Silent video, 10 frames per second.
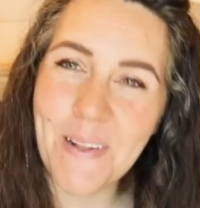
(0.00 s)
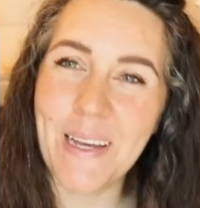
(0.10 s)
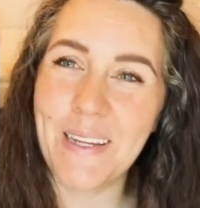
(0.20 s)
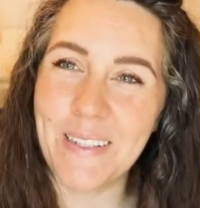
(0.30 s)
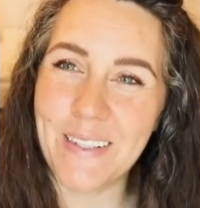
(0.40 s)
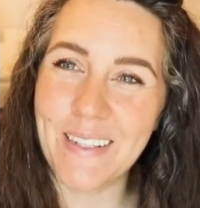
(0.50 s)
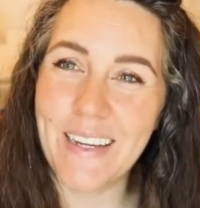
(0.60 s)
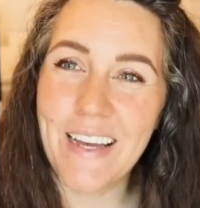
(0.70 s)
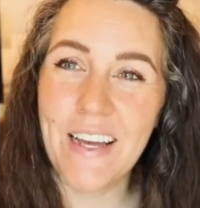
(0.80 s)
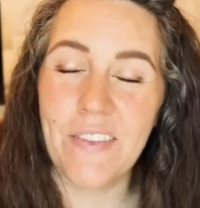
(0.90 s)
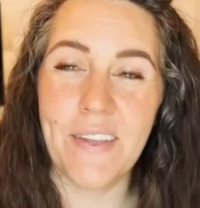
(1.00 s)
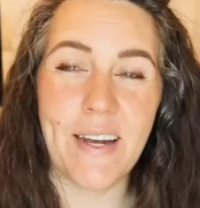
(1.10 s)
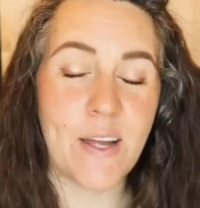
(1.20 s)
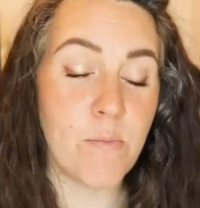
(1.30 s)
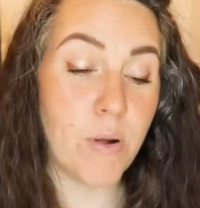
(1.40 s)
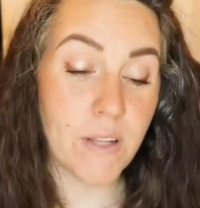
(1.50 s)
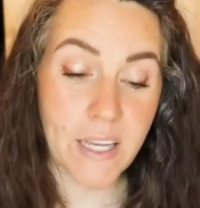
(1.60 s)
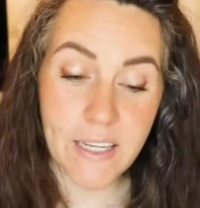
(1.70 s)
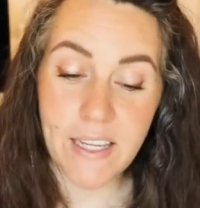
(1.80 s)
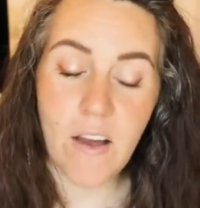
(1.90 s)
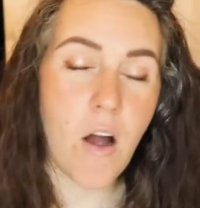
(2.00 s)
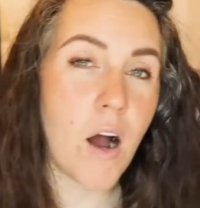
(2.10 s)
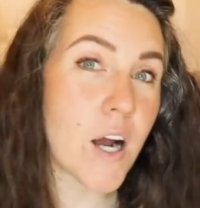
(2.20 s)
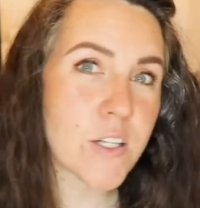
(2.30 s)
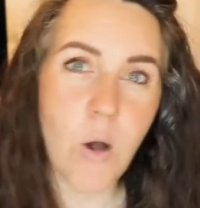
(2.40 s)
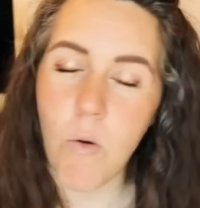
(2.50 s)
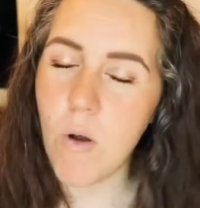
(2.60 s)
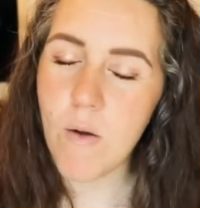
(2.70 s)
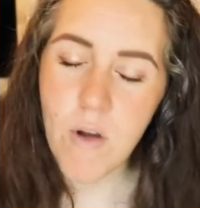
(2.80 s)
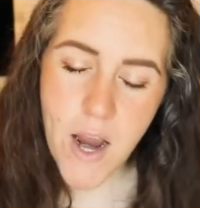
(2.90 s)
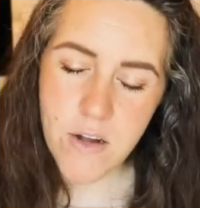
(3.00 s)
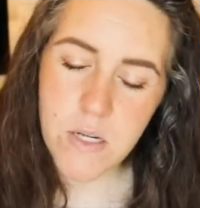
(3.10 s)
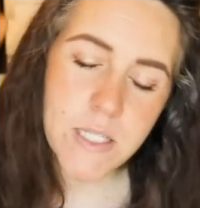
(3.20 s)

planner that I am planning hardcore ride or